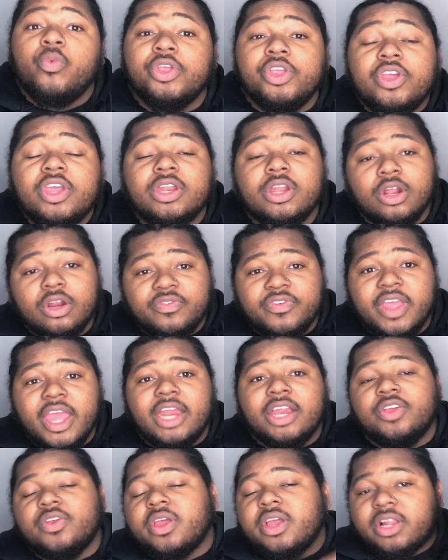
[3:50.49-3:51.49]
When you get
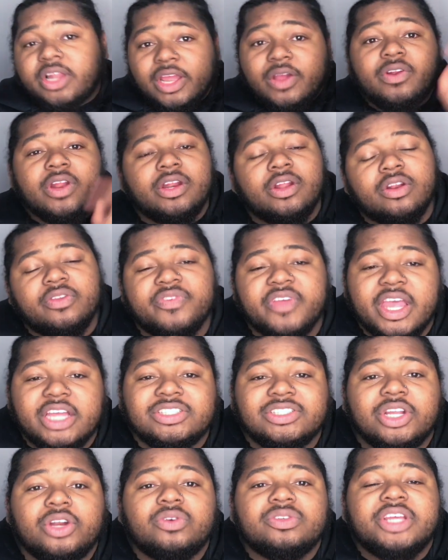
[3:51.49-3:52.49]
notified, you can click on that
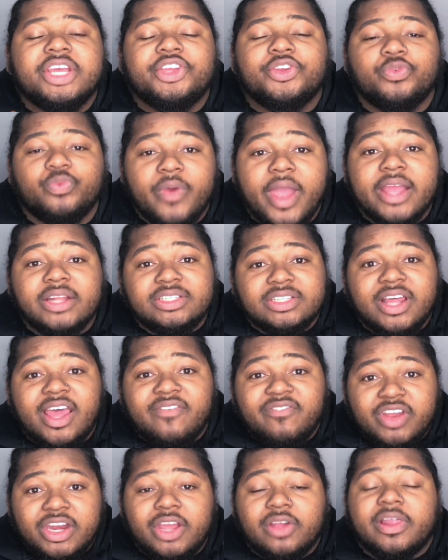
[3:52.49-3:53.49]
notification. It'll take you right to
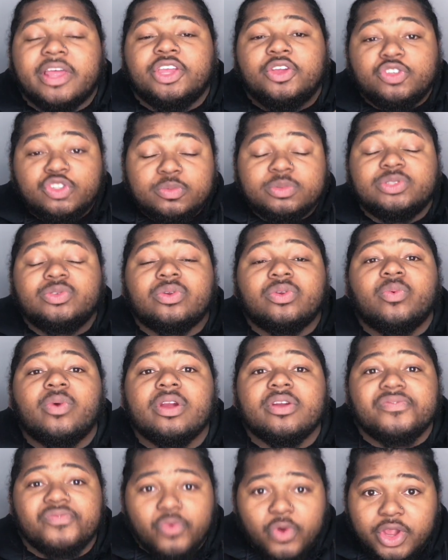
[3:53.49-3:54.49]
that video. Like YouTube is doing the
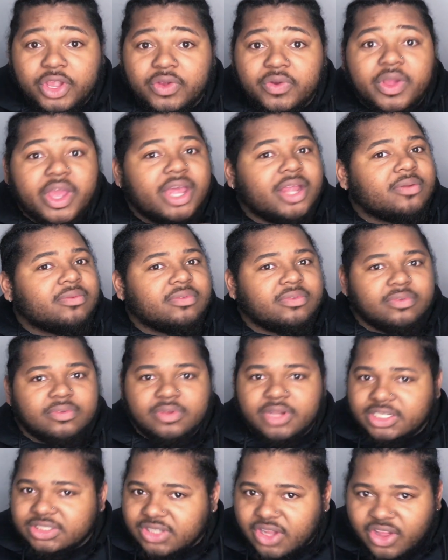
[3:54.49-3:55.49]
work for you and
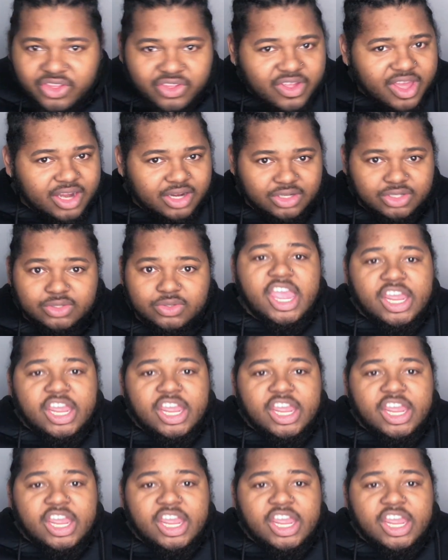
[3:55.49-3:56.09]
that's all you gotta do.